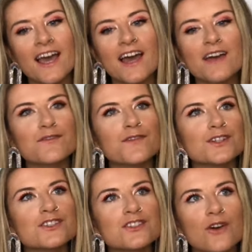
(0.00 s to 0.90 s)
And for
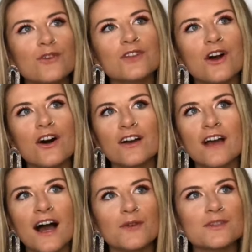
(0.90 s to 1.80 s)
so long,
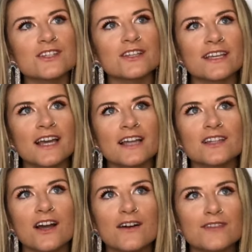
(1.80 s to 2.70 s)
I was looking at
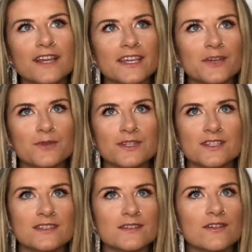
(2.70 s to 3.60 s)
love like it
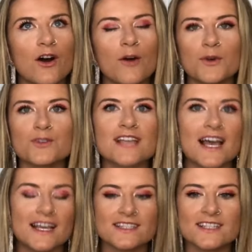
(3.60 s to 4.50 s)
was almost
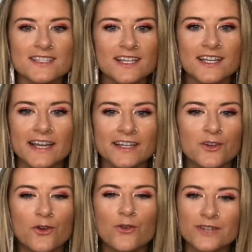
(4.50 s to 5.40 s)
ecstasy, and I
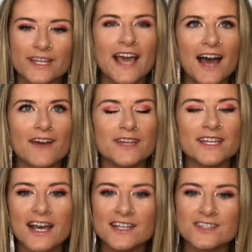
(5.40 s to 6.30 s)
could only have
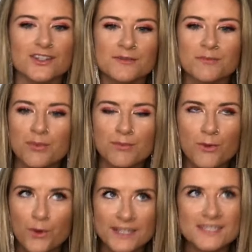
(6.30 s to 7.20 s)
it at certain
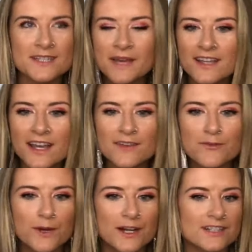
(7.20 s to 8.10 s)
points in my life
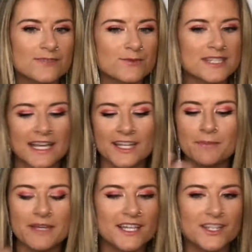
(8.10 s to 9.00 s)
where it was like
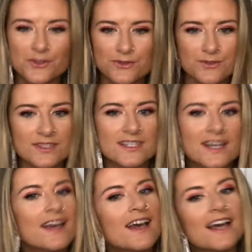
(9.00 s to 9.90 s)
being used
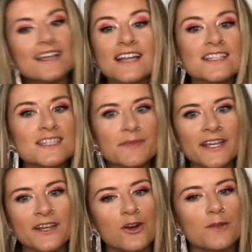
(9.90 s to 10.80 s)
against
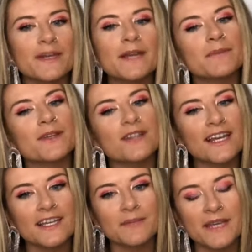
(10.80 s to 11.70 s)
me or
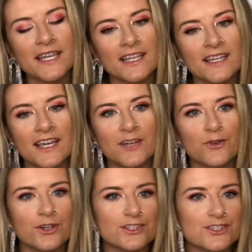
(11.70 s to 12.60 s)
manipulating me in
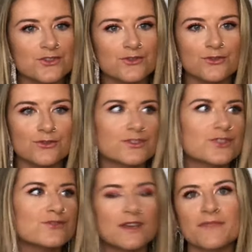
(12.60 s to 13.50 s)
order to
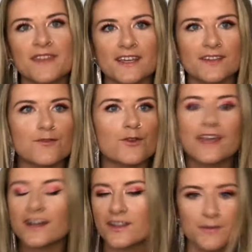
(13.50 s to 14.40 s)
do something for
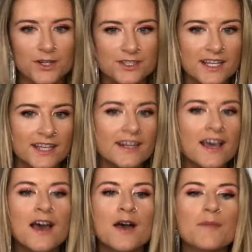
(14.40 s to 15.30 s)
that other person.
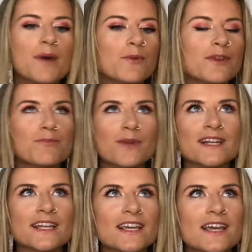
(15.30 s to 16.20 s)
But with
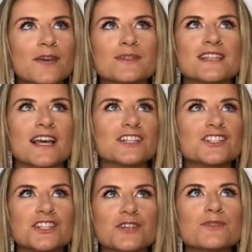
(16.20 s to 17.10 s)
Britney, it was like
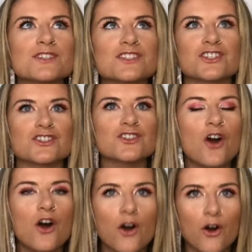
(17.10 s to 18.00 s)
she was just
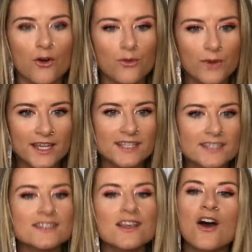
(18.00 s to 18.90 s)

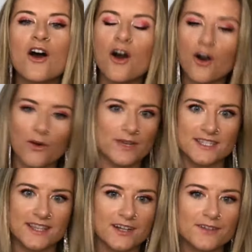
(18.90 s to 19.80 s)
always
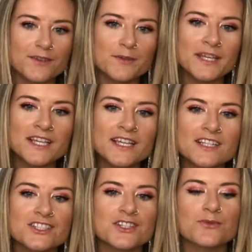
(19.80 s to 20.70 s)
there for me.
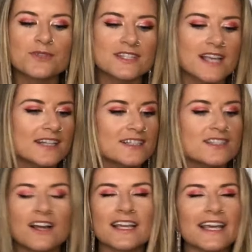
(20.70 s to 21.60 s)
And it's
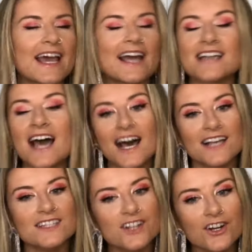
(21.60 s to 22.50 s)
not like I had to
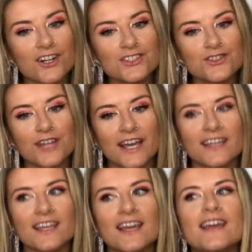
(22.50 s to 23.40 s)
ask her to
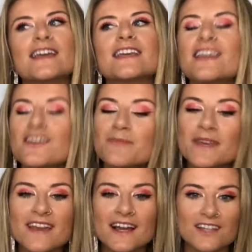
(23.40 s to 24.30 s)
like give
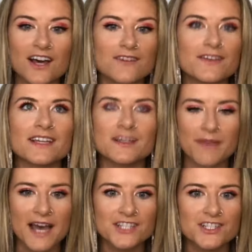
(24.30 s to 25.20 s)
me that love and
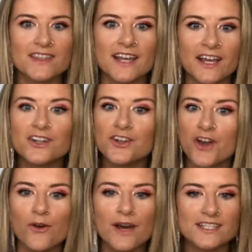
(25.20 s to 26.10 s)
compassion that I
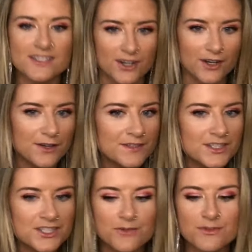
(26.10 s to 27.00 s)
know I deserved.
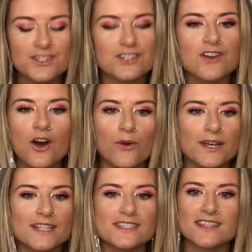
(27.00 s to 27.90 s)
She was just
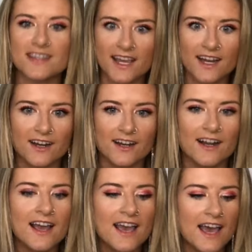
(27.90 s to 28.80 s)
always
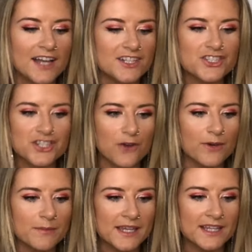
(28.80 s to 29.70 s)
there. and
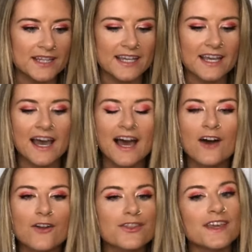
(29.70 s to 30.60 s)
showing me like a
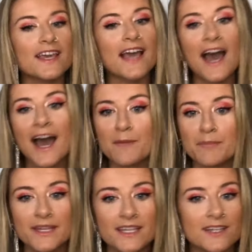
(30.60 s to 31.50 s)
healthy,
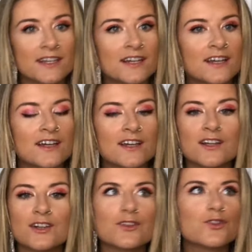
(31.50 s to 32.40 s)
happy,
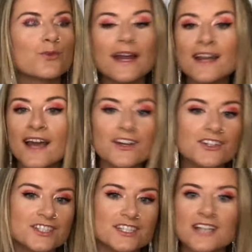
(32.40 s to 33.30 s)
great
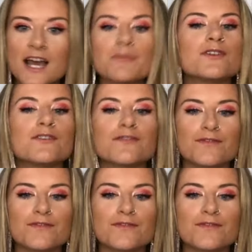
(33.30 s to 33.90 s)
energy type of